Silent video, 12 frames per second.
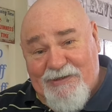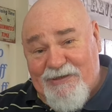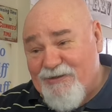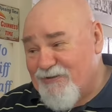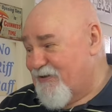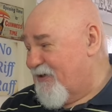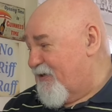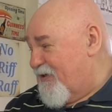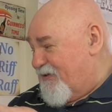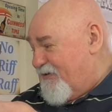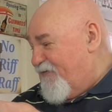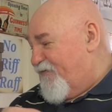dears.
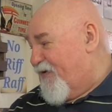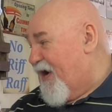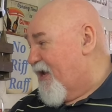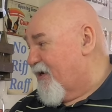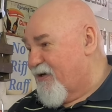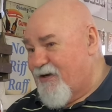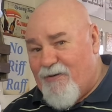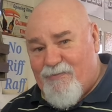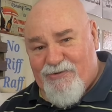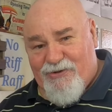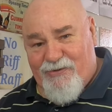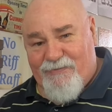There's a fan
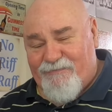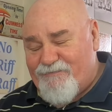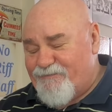comes on.